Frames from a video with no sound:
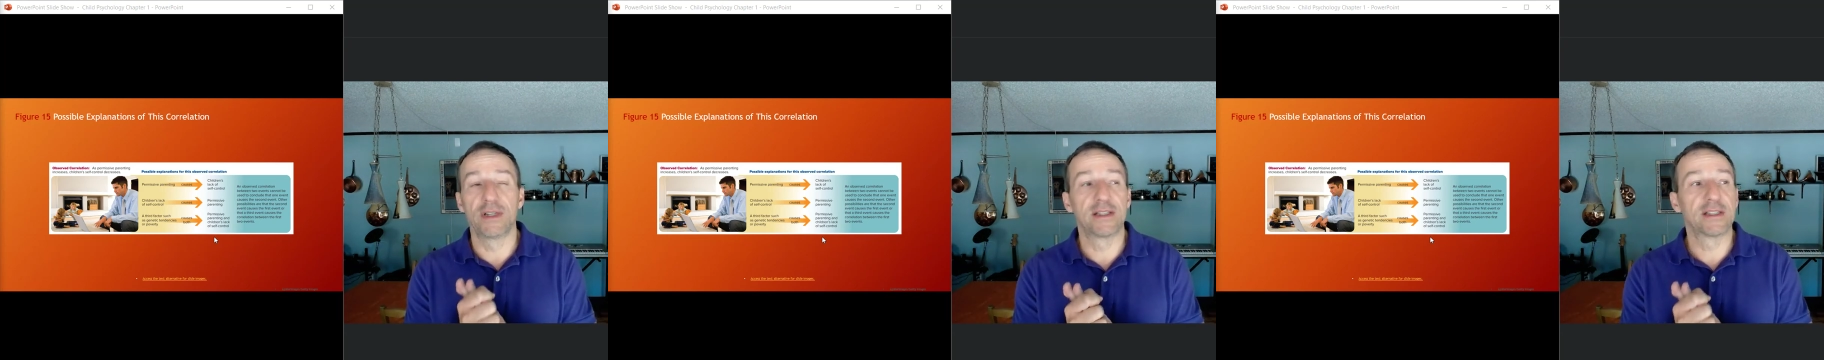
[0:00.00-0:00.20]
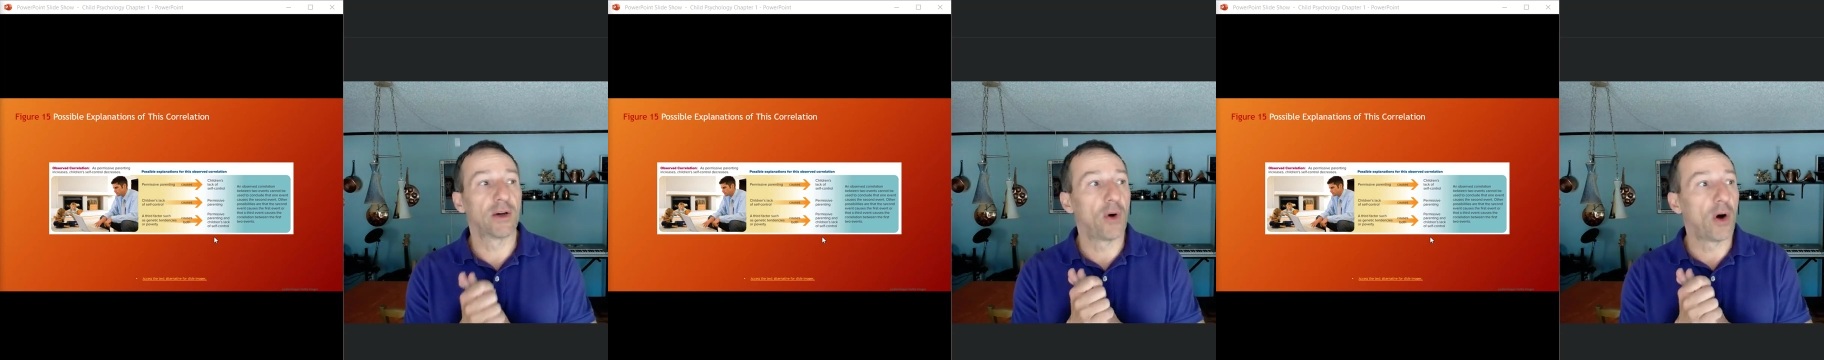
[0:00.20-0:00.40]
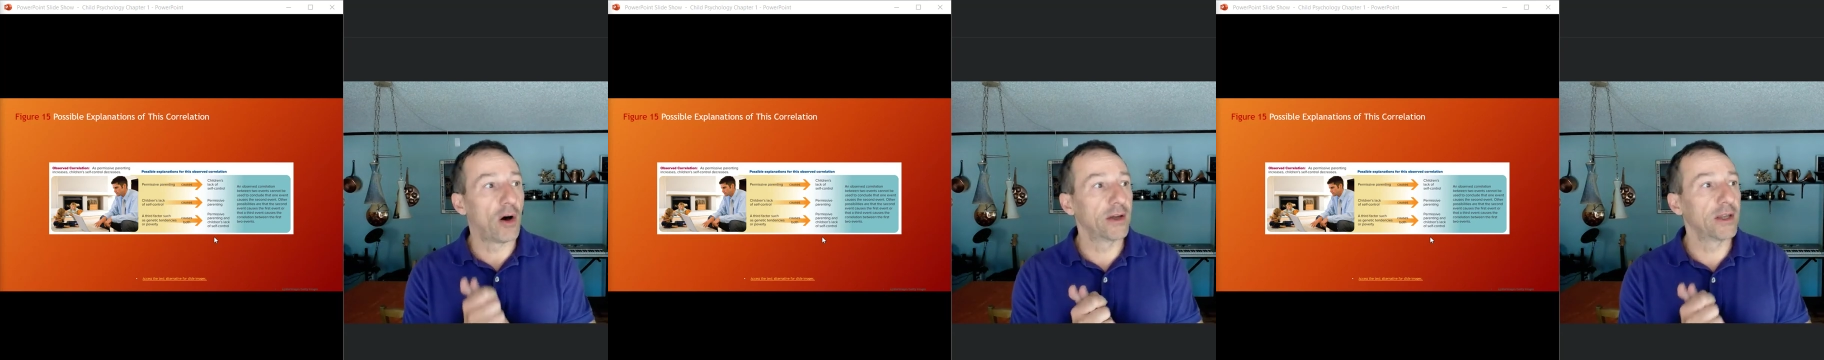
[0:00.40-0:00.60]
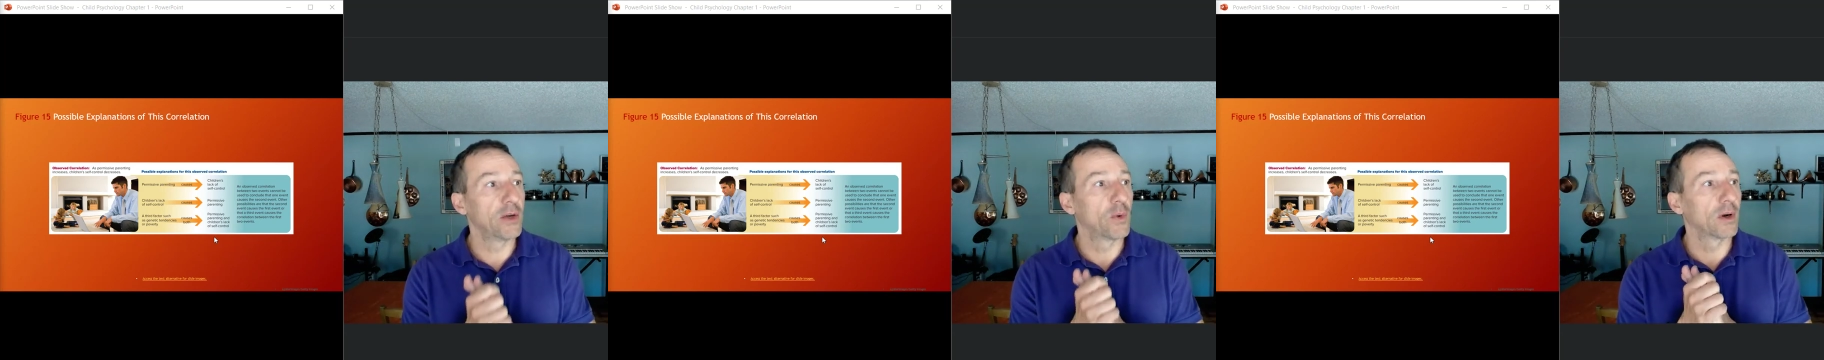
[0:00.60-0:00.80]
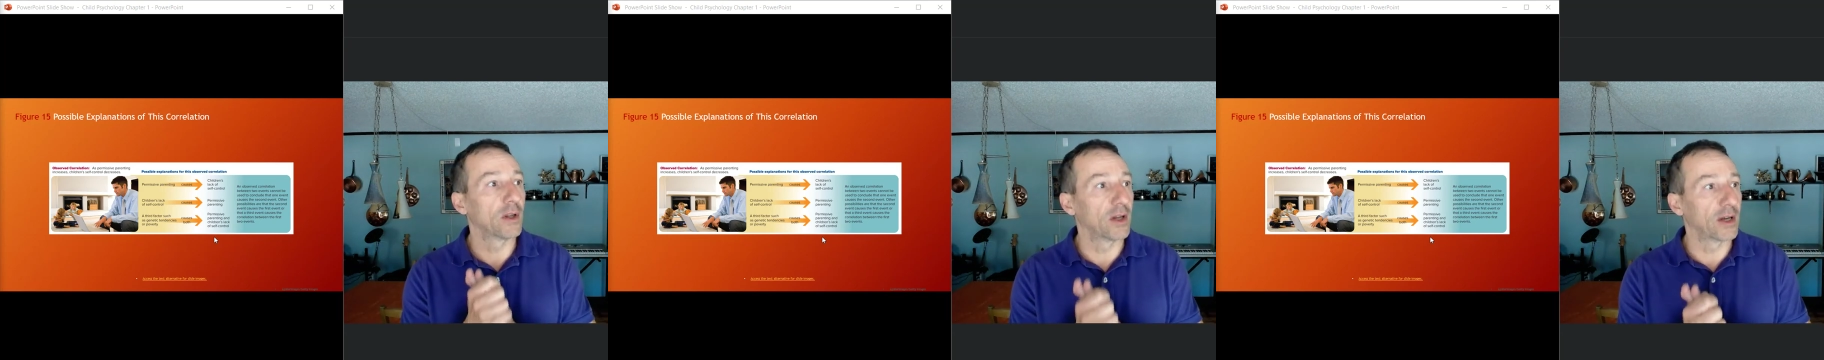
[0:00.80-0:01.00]
And so all you
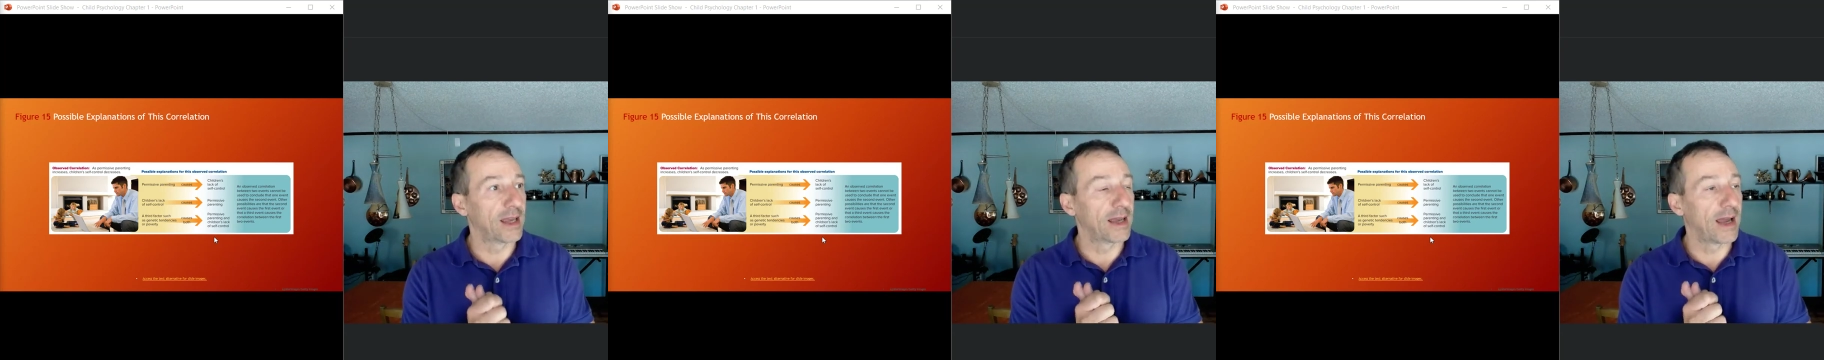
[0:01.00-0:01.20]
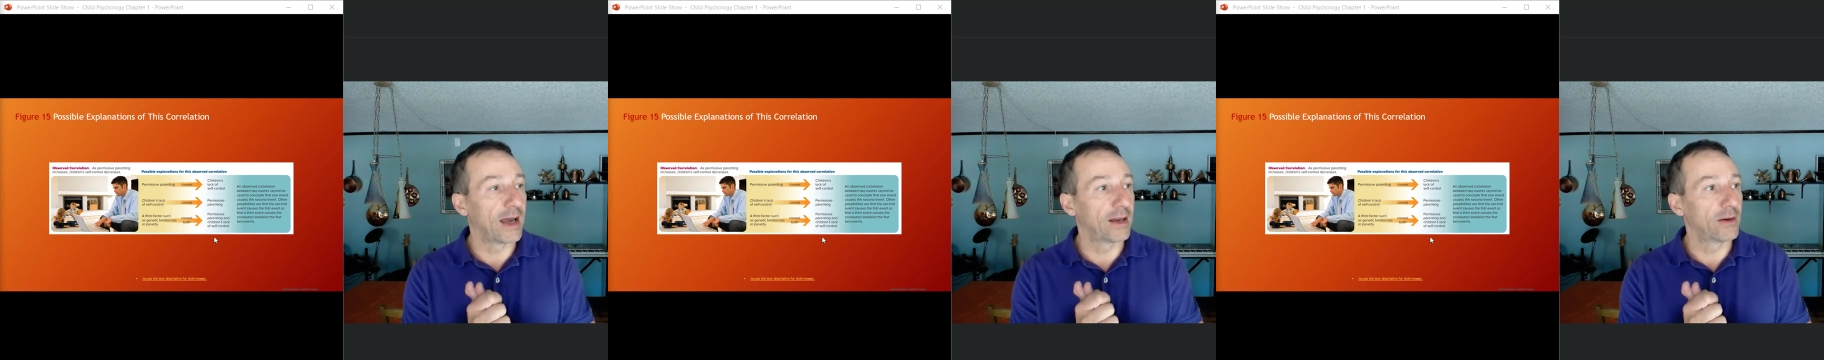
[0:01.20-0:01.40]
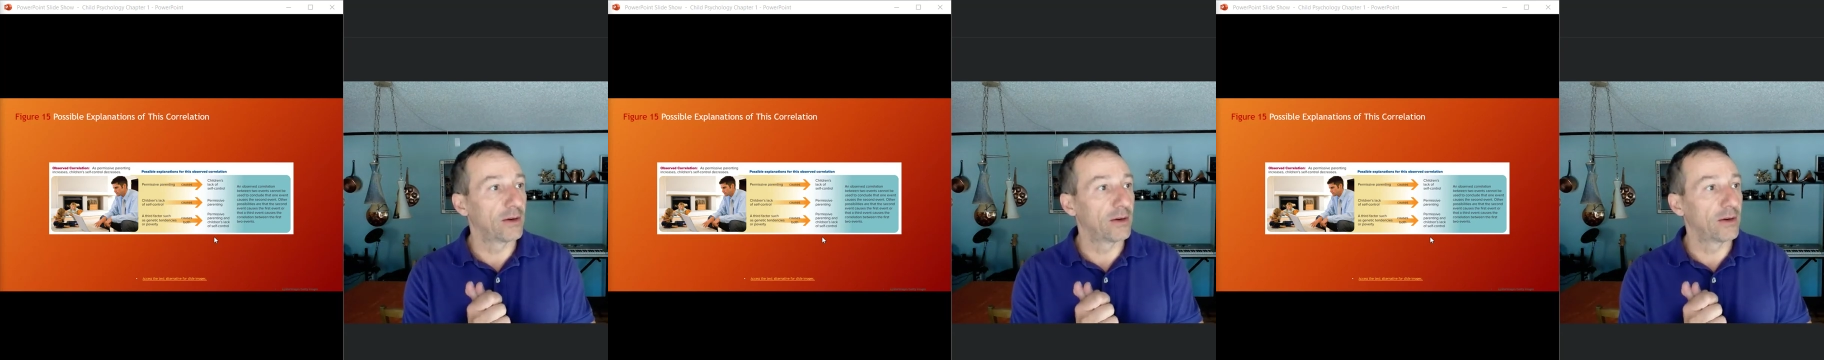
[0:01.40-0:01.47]
are looking at